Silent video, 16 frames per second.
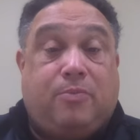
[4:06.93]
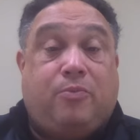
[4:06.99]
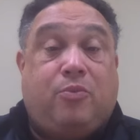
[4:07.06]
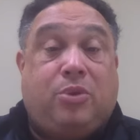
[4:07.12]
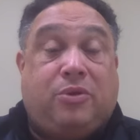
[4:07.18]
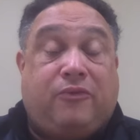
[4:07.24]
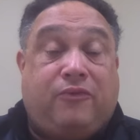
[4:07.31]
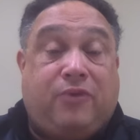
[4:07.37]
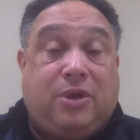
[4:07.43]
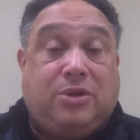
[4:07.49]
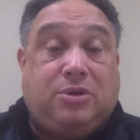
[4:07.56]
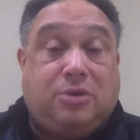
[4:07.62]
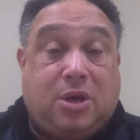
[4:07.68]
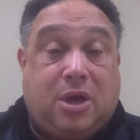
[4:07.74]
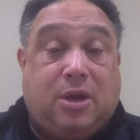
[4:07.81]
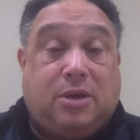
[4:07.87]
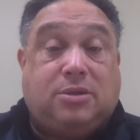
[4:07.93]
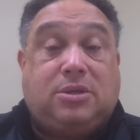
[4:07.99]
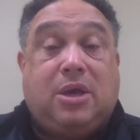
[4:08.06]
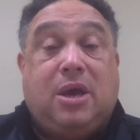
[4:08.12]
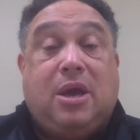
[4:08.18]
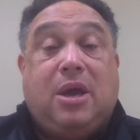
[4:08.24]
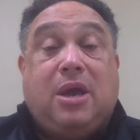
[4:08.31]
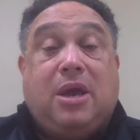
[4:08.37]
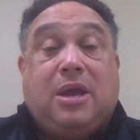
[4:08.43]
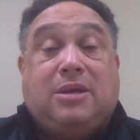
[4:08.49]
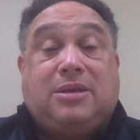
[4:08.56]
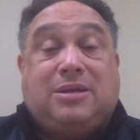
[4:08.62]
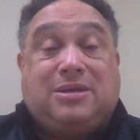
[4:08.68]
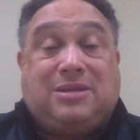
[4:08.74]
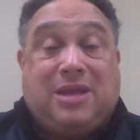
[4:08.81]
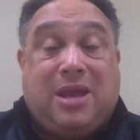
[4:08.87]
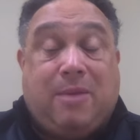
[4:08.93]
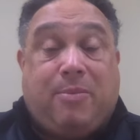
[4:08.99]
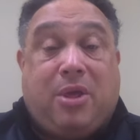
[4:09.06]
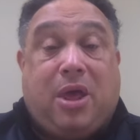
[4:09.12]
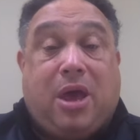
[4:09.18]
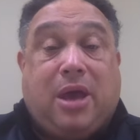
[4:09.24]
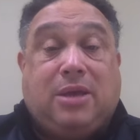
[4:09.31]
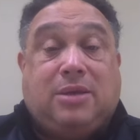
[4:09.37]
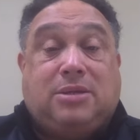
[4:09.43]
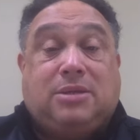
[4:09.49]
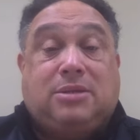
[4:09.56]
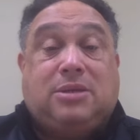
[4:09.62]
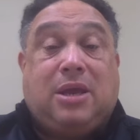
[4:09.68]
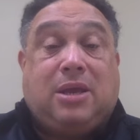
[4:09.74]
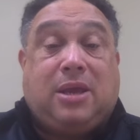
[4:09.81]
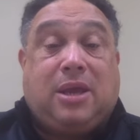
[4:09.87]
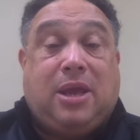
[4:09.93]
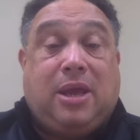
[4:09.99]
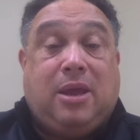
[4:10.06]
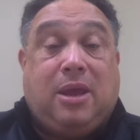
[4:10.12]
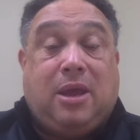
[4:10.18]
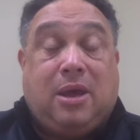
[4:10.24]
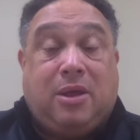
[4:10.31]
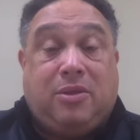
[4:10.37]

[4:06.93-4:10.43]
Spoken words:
What the freezer does is it stabilizes and keep